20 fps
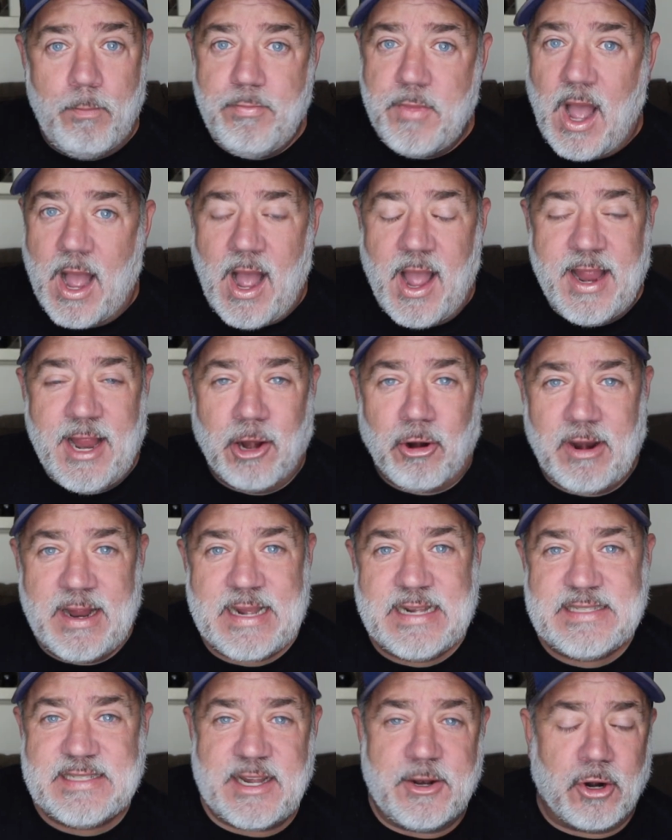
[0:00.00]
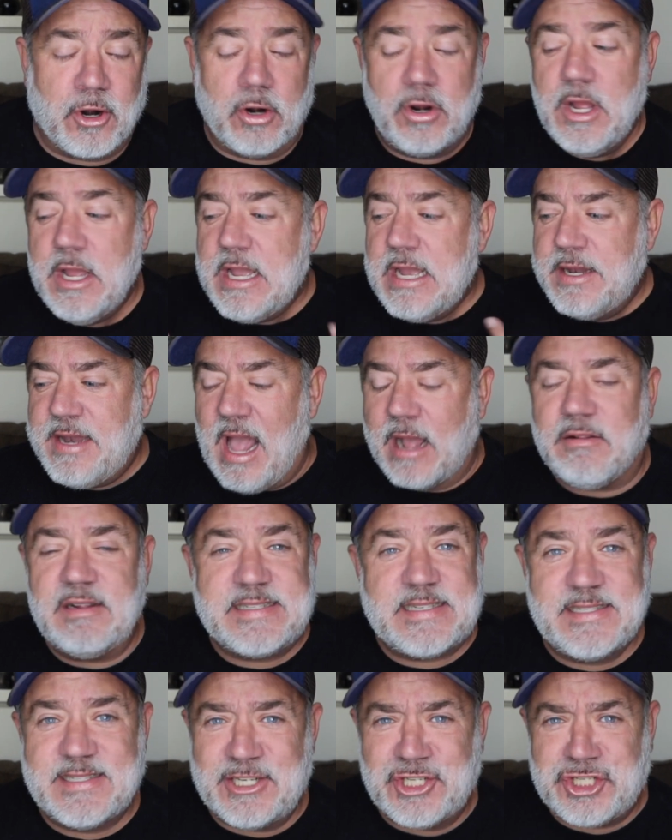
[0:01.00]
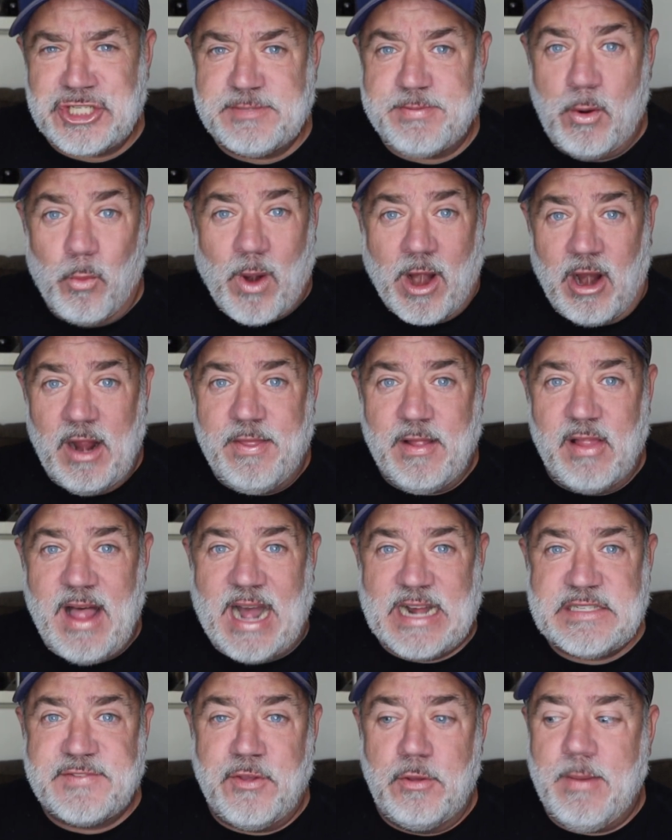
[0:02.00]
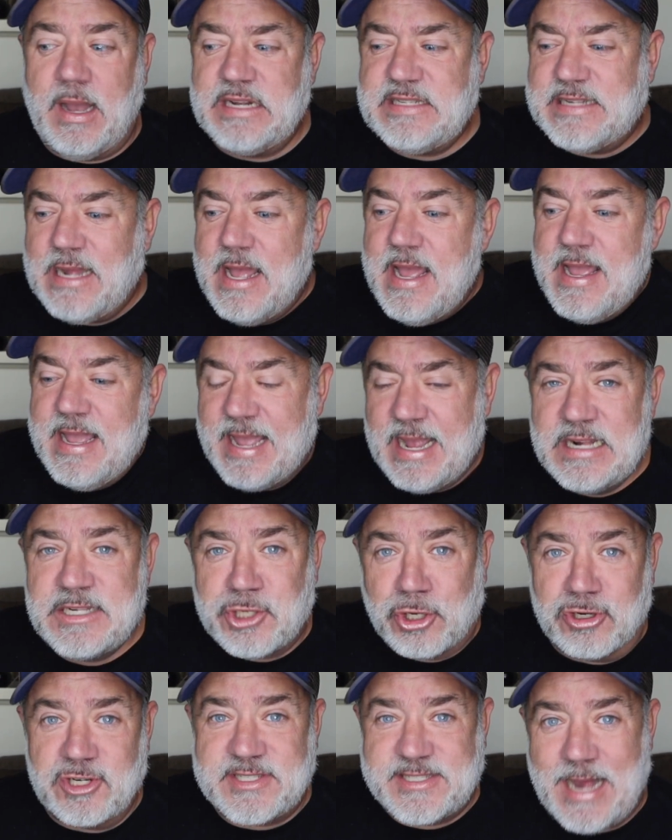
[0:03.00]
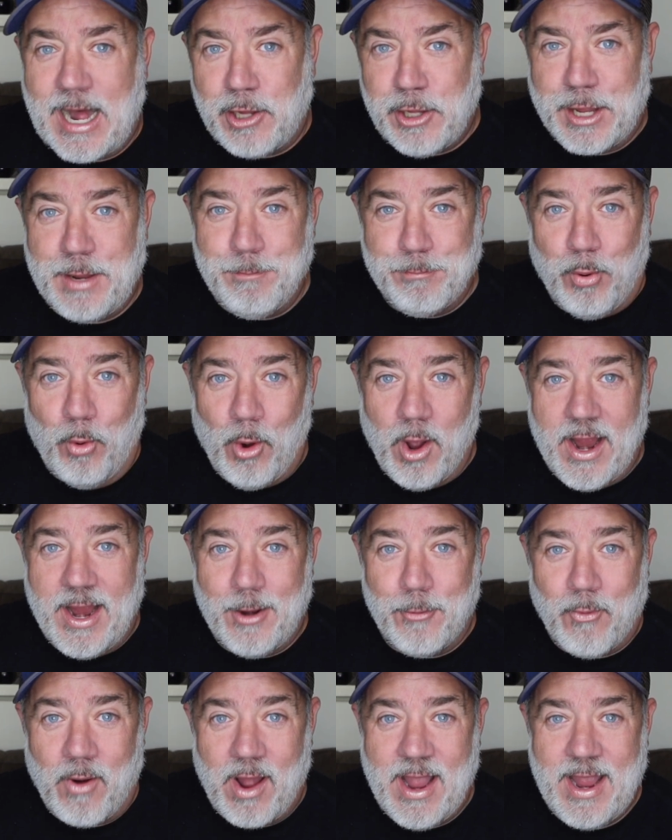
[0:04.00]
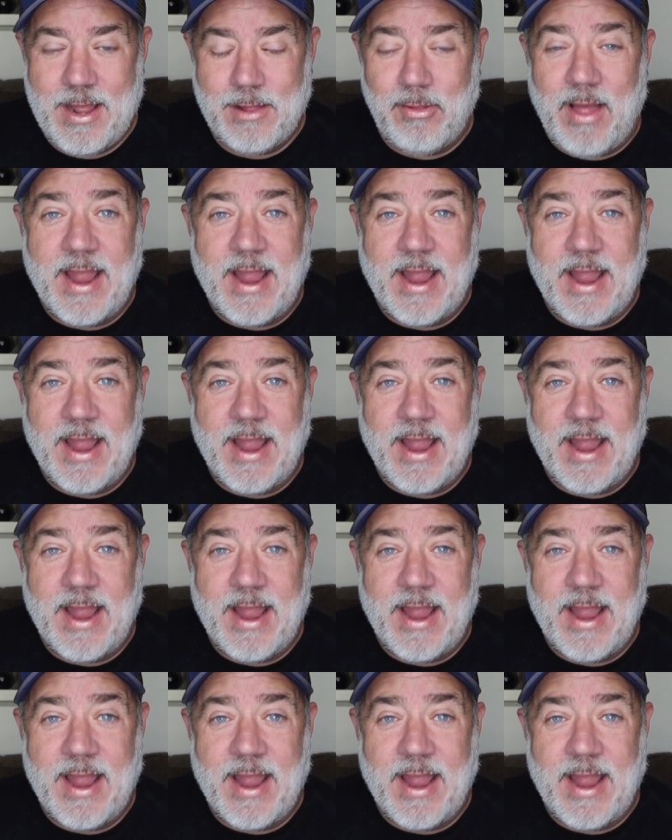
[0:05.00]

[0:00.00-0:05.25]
uh, earrings and her necklaces that she's been wearing the last few months is her selling point, right?